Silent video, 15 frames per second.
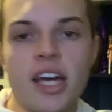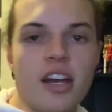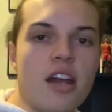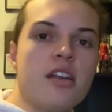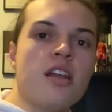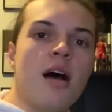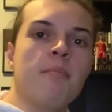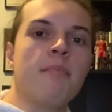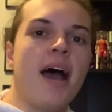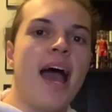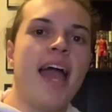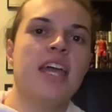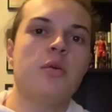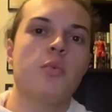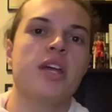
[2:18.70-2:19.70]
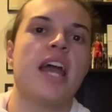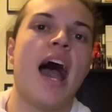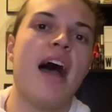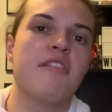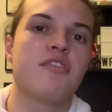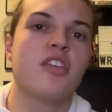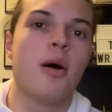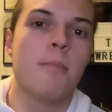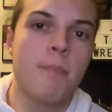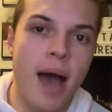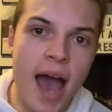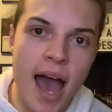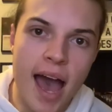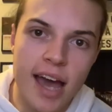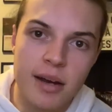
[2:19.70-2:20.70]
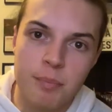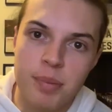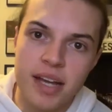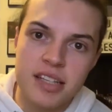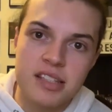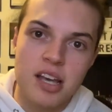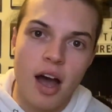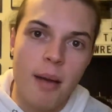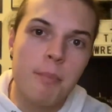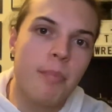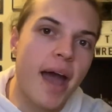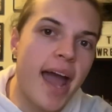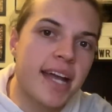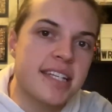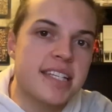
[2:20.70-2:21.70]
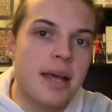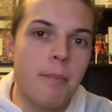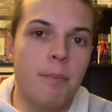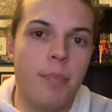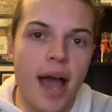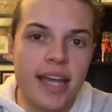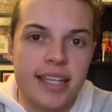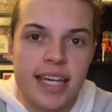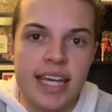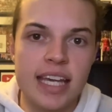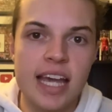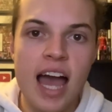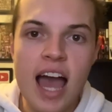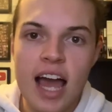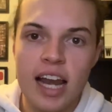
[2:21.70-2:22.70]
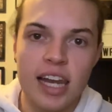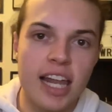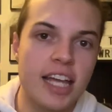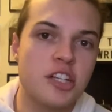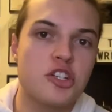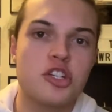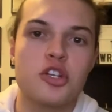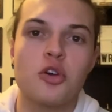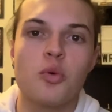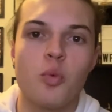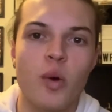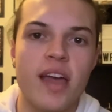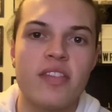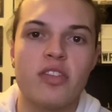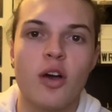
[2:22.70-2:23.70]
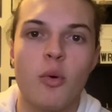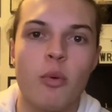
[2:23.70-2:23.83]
in at number 8, we have the man, big time Bex, Becky Lynch to win the